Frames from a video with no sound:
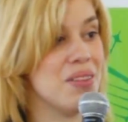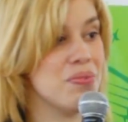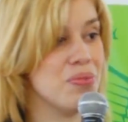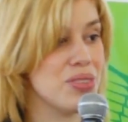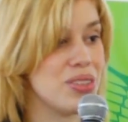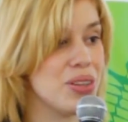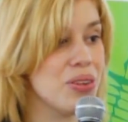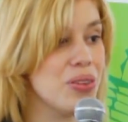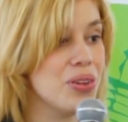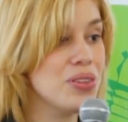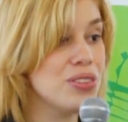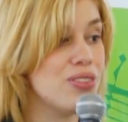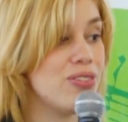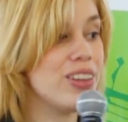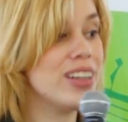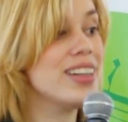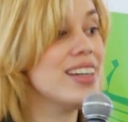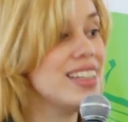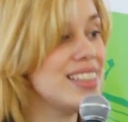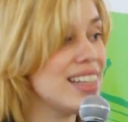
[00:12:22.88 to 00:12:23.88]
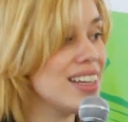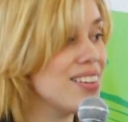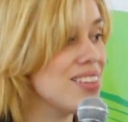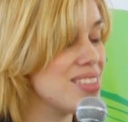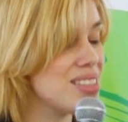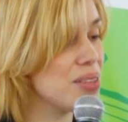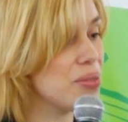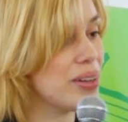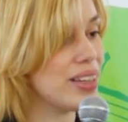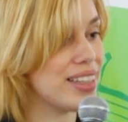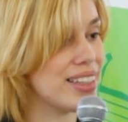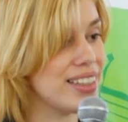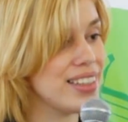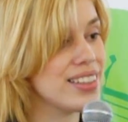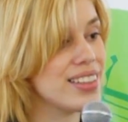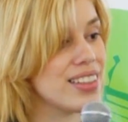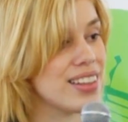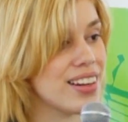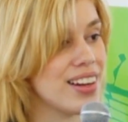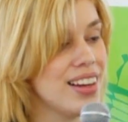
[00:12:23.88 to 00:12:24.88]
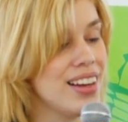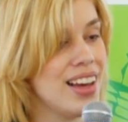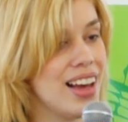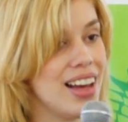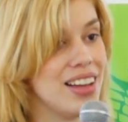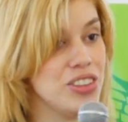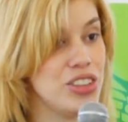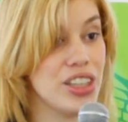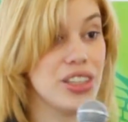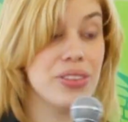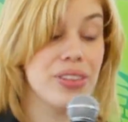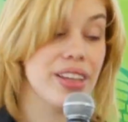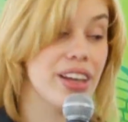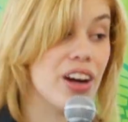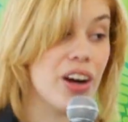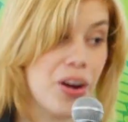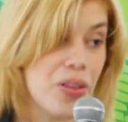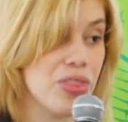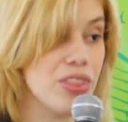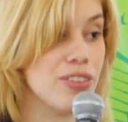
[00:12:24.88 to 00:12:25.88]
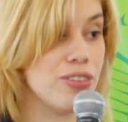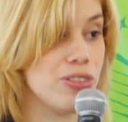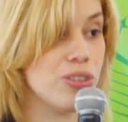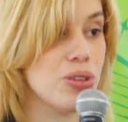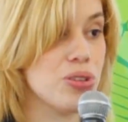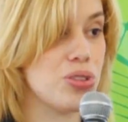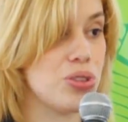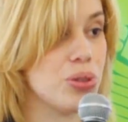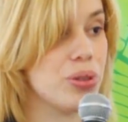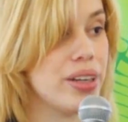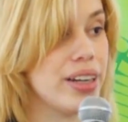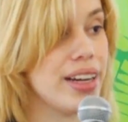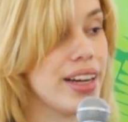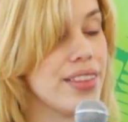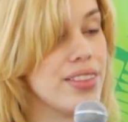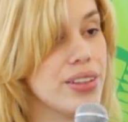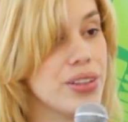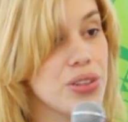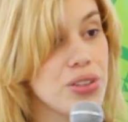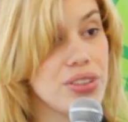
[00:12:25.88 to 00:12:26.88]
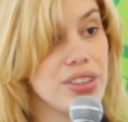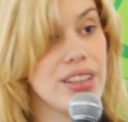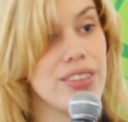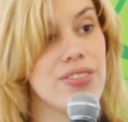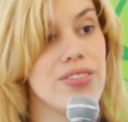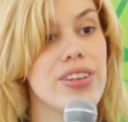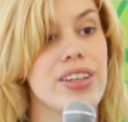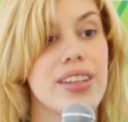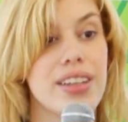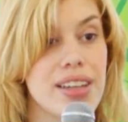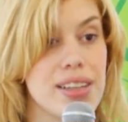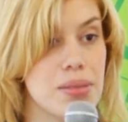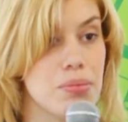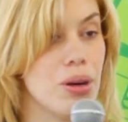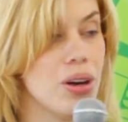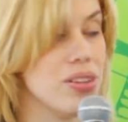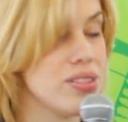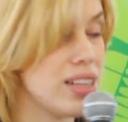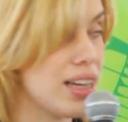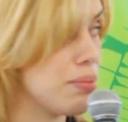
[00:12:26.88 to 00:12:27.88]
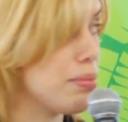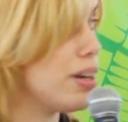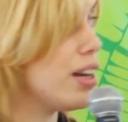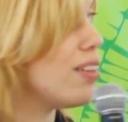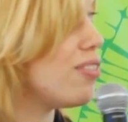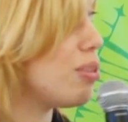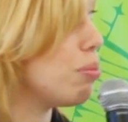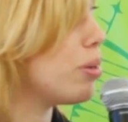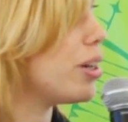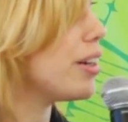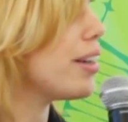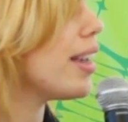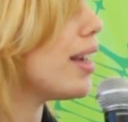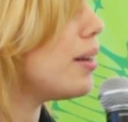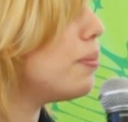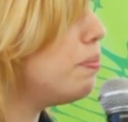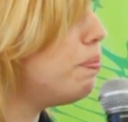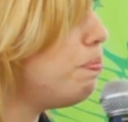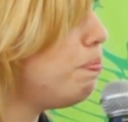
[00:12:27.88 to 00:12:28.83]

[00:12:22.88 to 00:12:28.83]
So those fairy tales that we hear generally aren't the full story, and they're usually a very small segment of the market.